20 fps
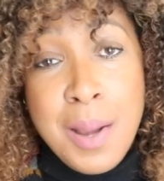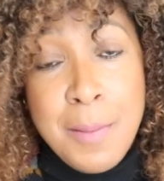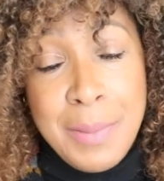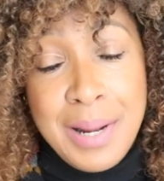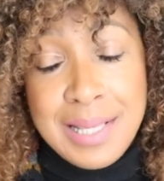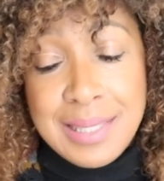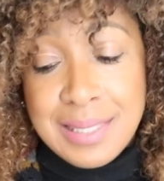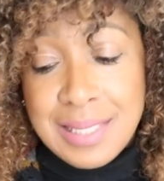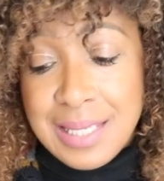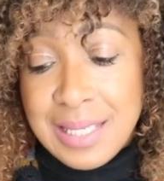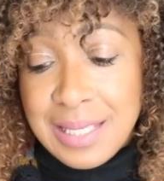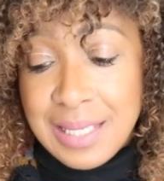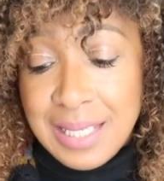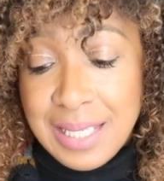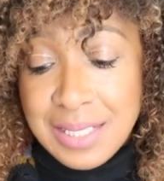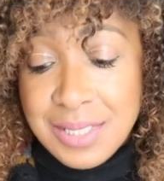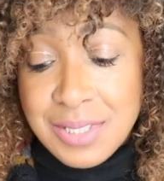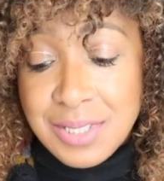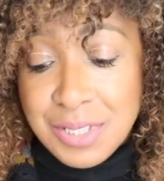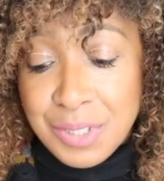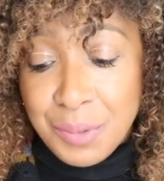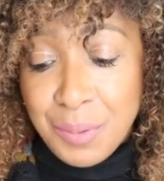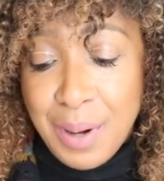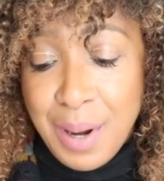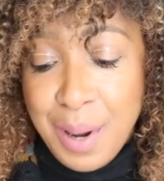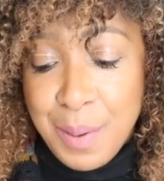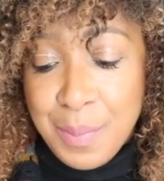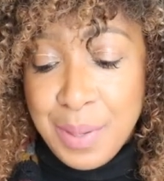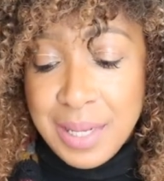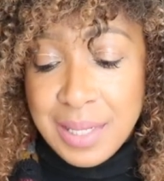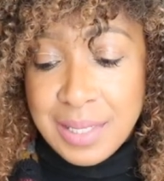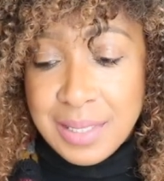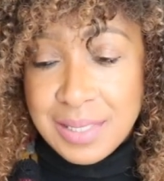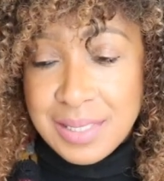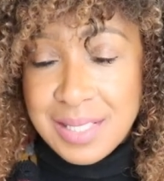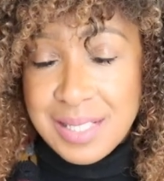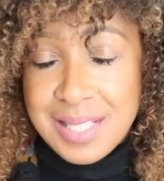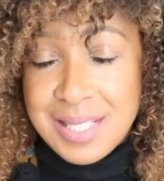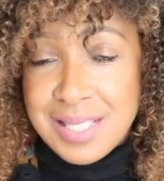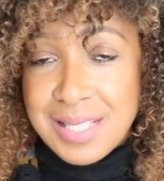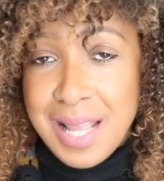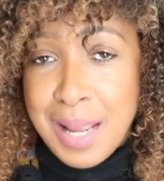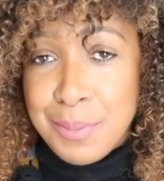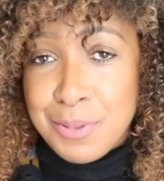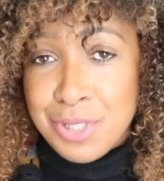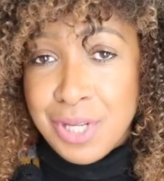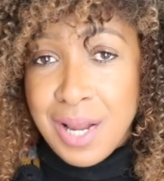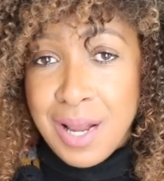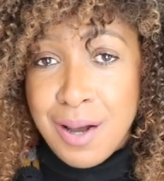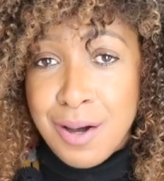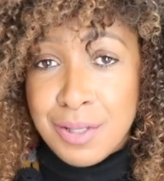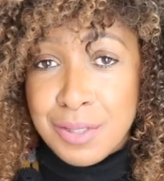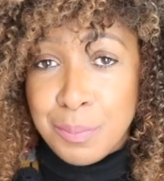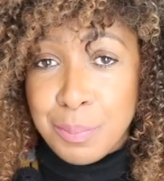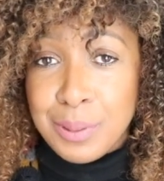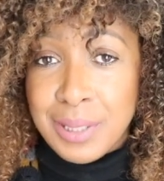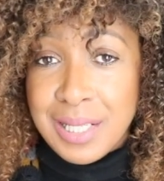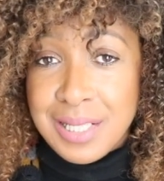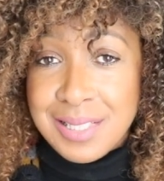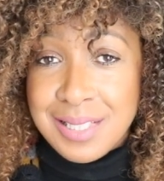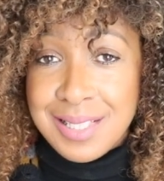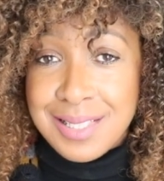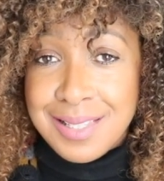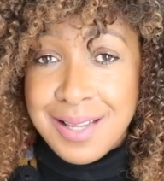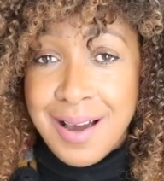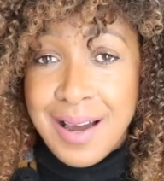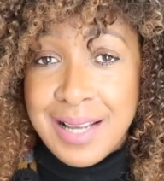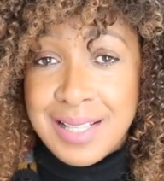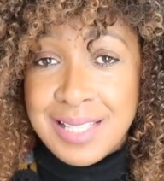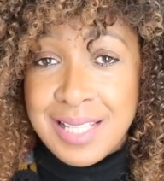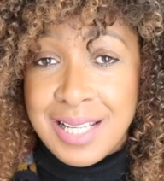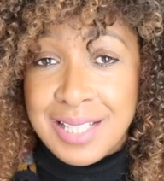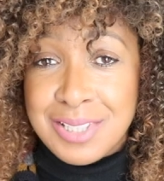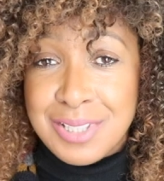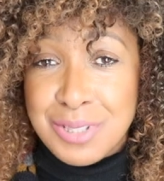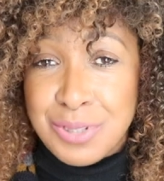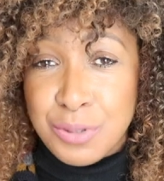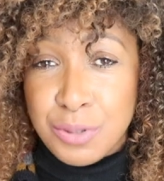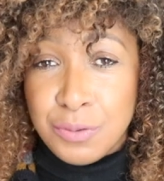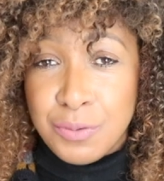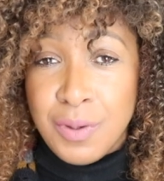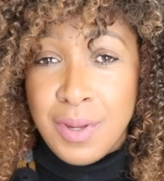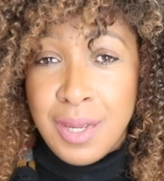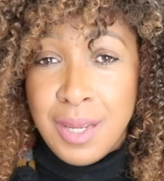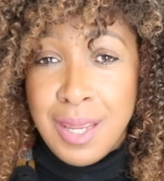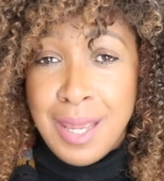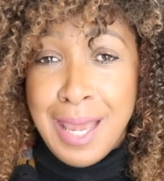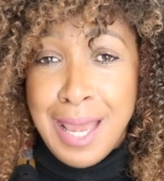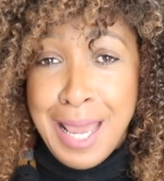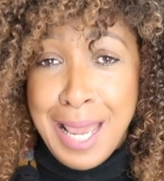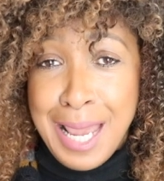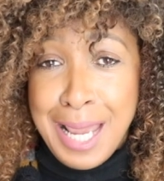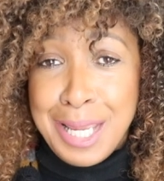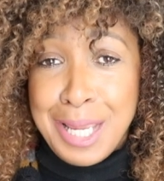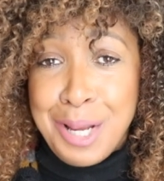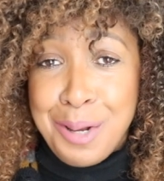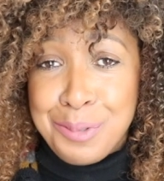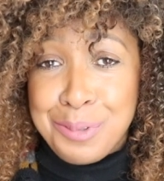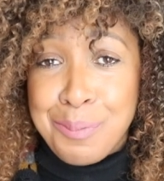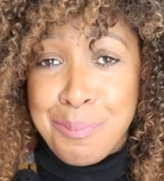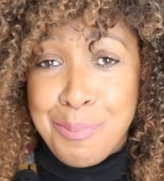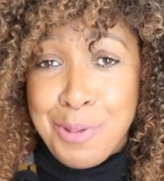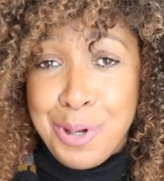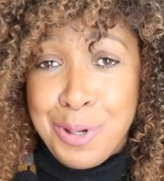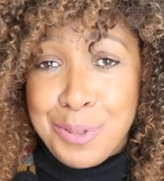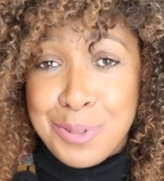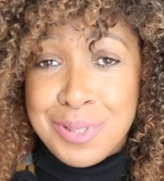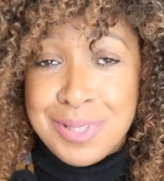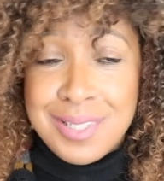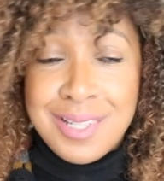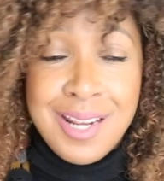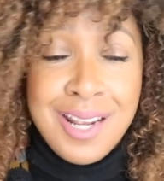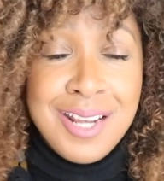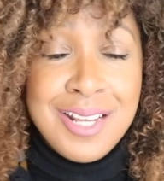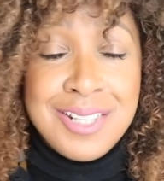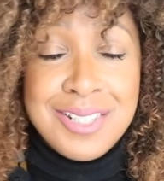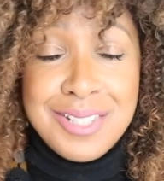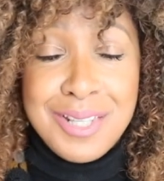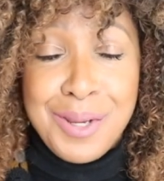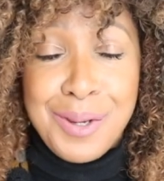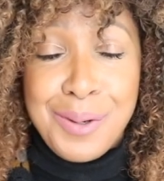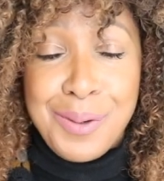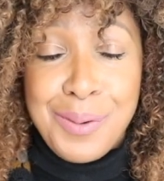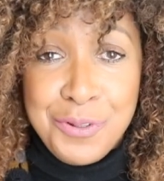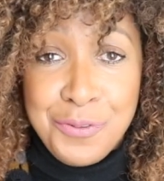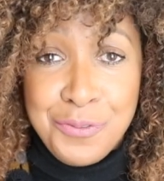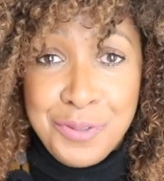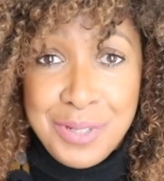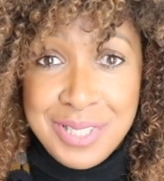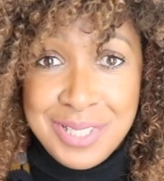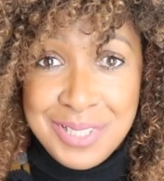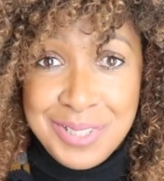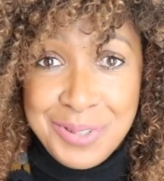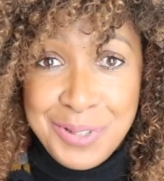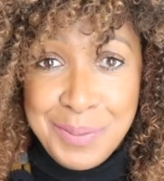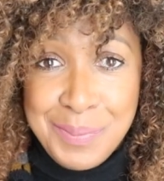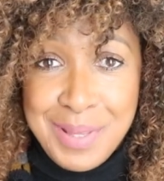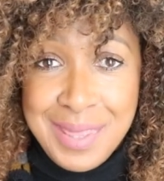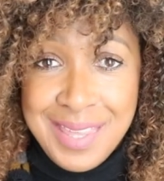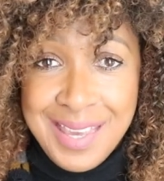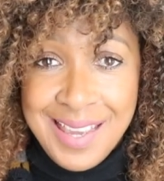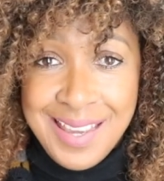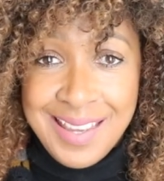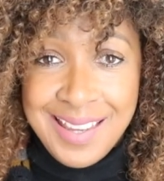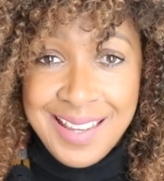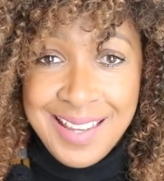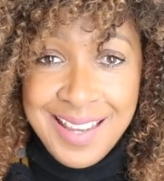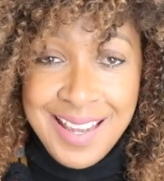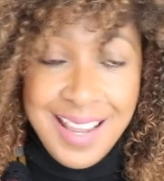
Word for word: But I think Instagram and Snapchat are the places that I tend to sort of hang out the most. So feel free to join me there.